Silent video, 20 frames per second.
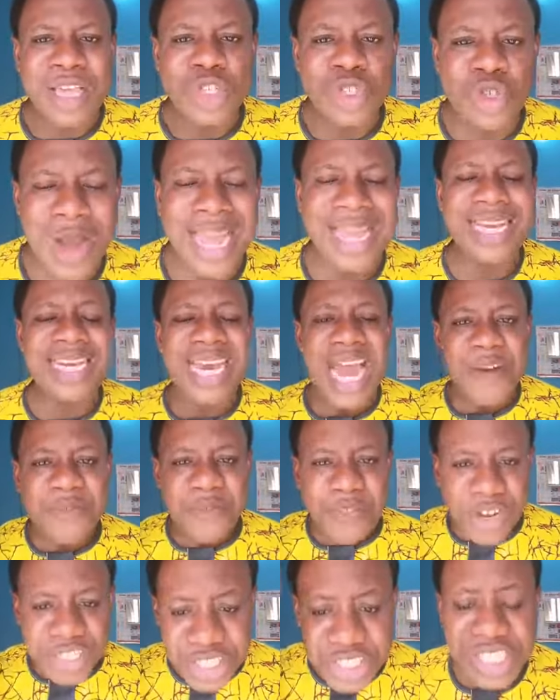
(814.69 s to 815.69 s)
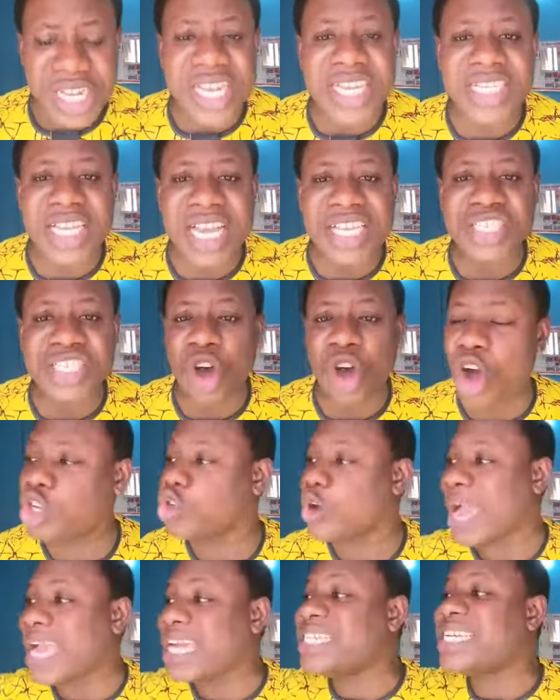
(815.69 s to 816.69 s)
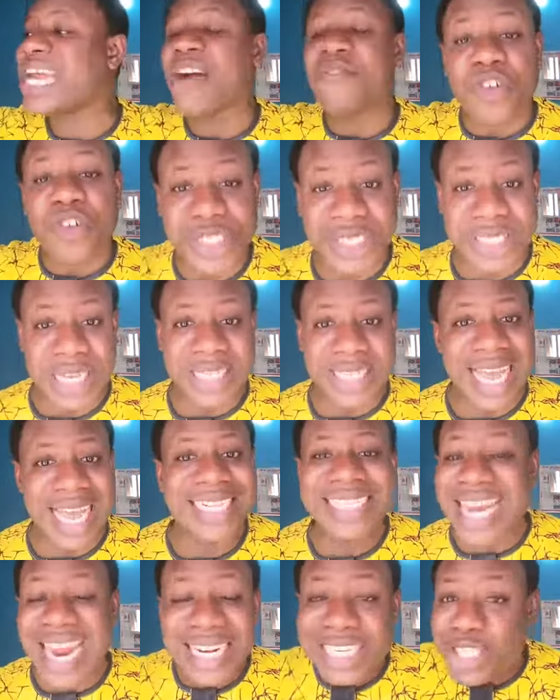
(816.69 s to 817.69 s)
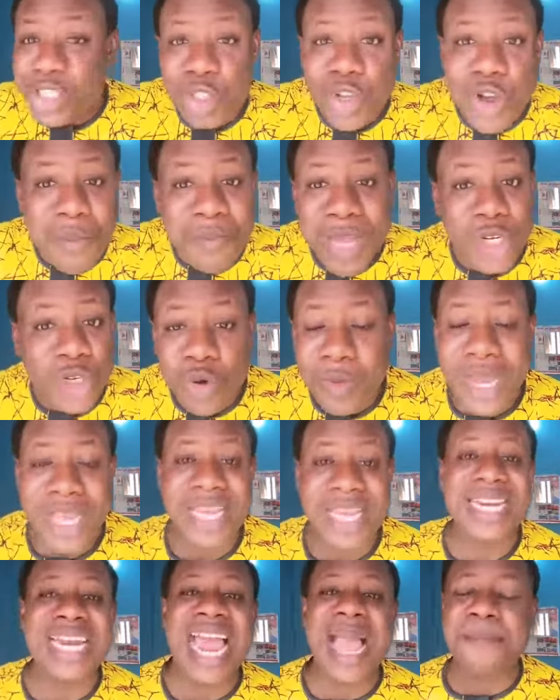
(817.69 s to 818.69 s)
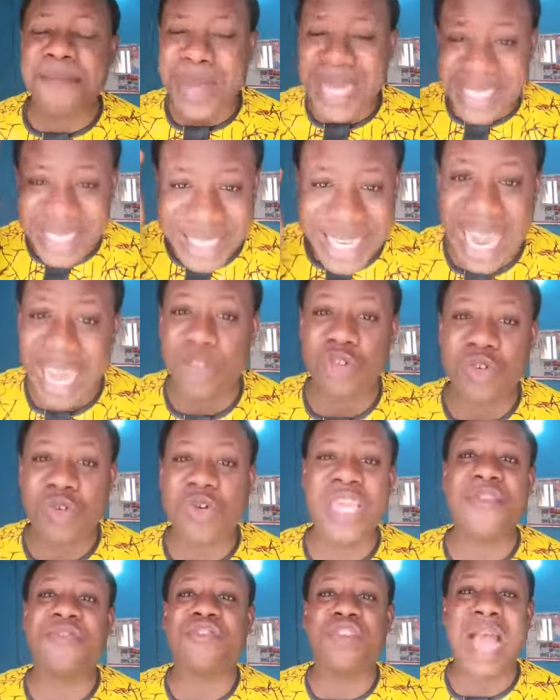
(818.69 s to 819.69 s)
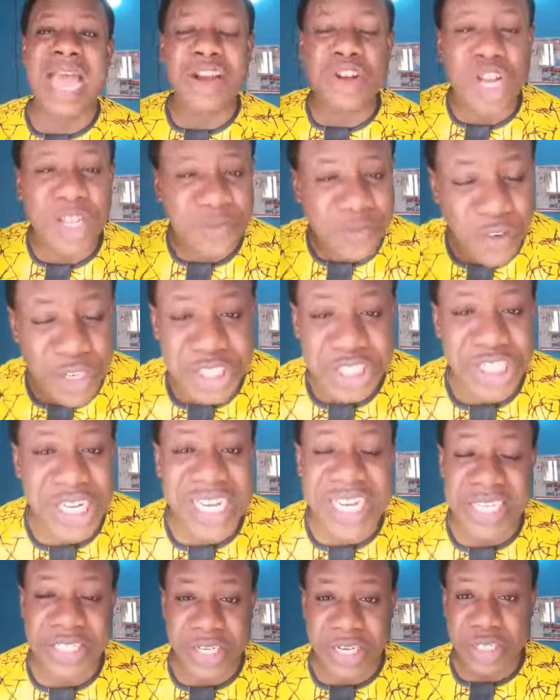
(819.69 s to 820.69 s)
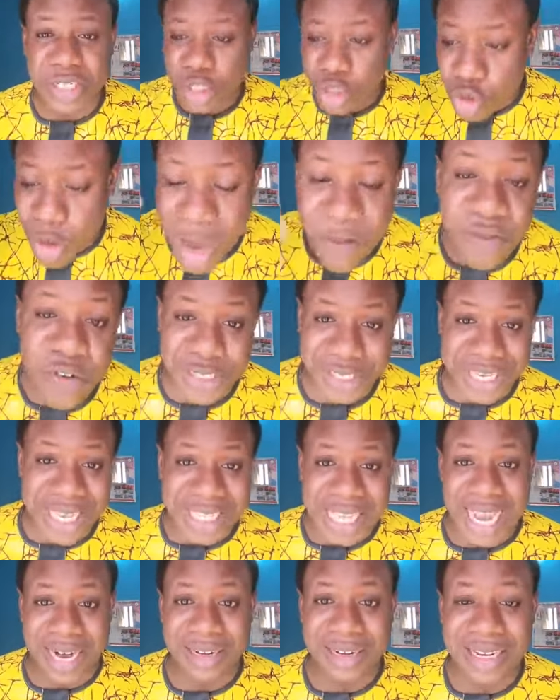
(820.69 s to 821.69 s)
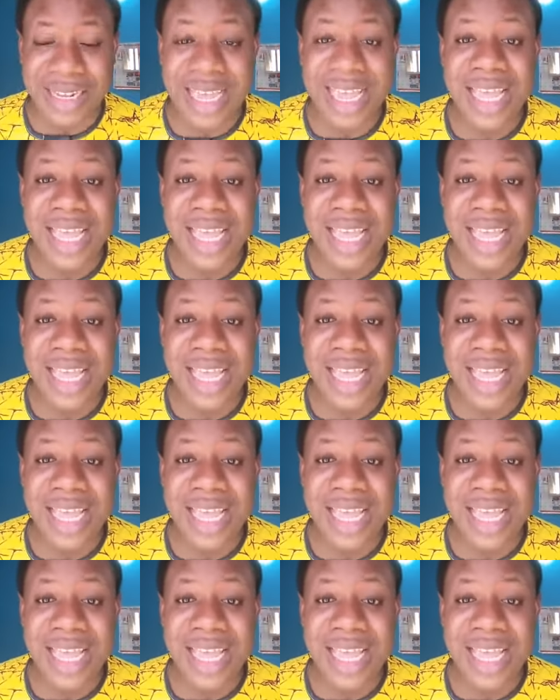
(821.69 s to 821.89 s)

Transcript: You are either for Jesus or you are either for Satan. There is no middle way. Let me tell you, if you are not for Jesus, you are for Satan.